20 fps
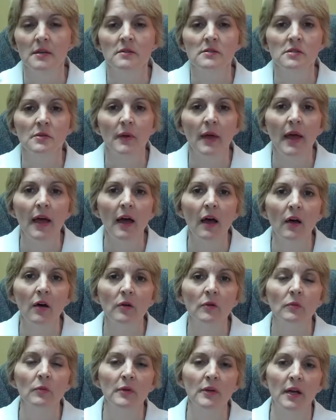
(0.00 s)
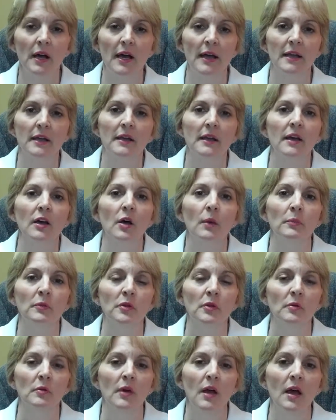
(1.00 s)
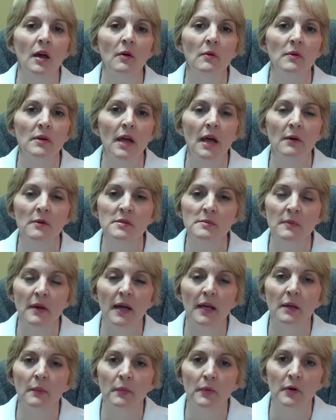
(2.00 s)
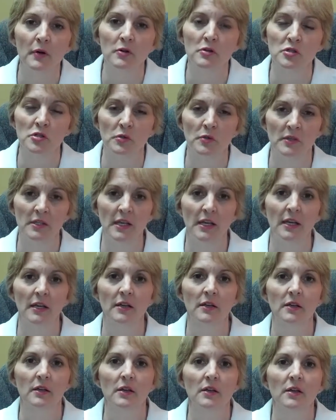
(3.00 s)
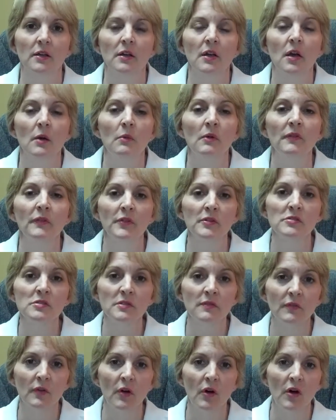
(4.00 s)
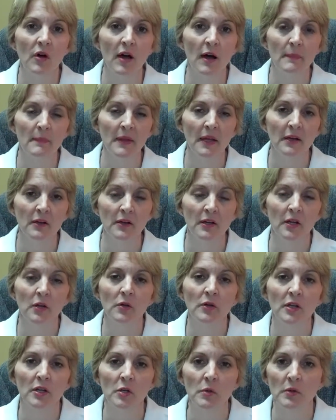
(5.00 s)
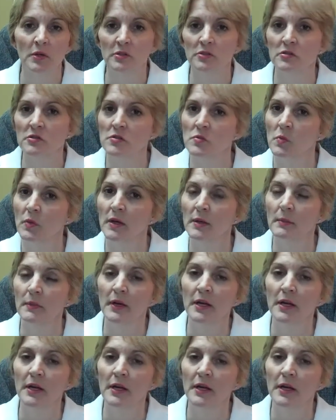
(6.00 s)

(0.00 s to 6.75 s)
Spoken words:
So how would I help you? How is my approach unique? Well, first of all, I'm not going to look at you under just one